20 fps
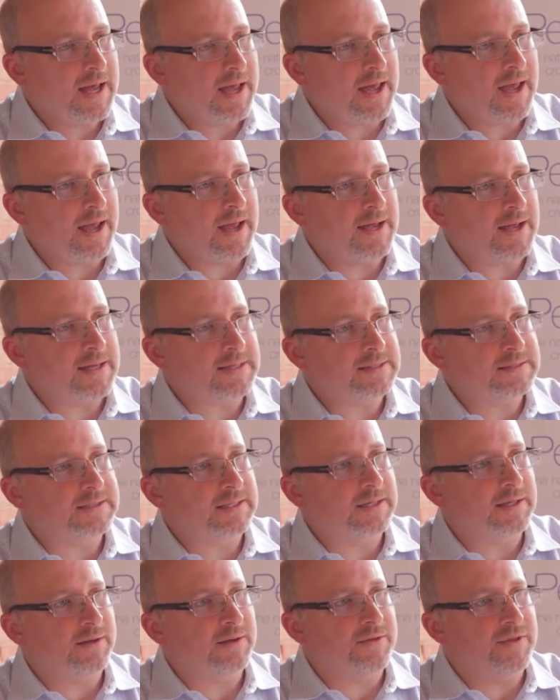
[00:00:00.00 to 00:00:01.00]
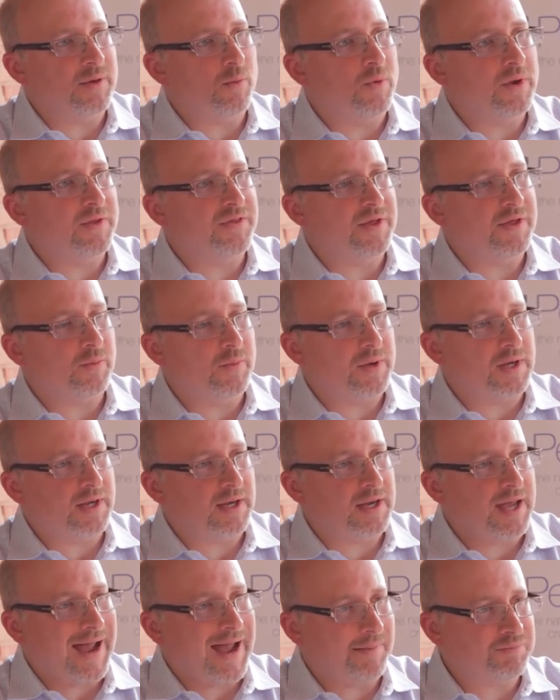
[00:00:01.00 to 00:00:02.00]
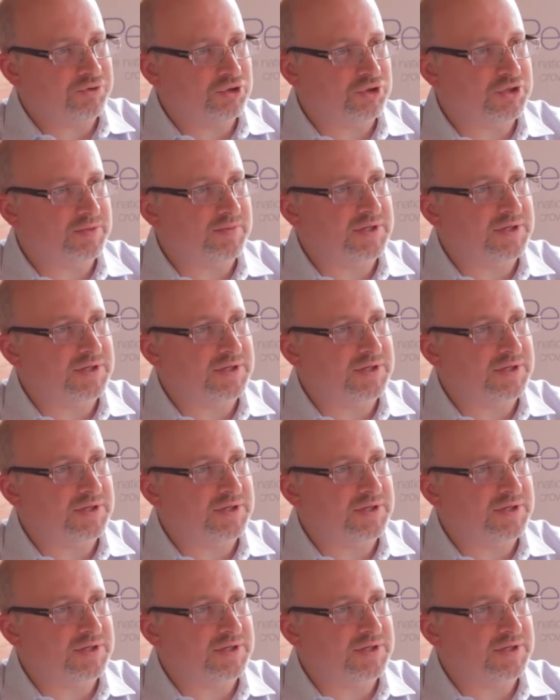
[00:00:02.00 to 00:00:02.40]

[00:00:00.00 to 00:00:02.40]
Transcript: And that we think we can capture some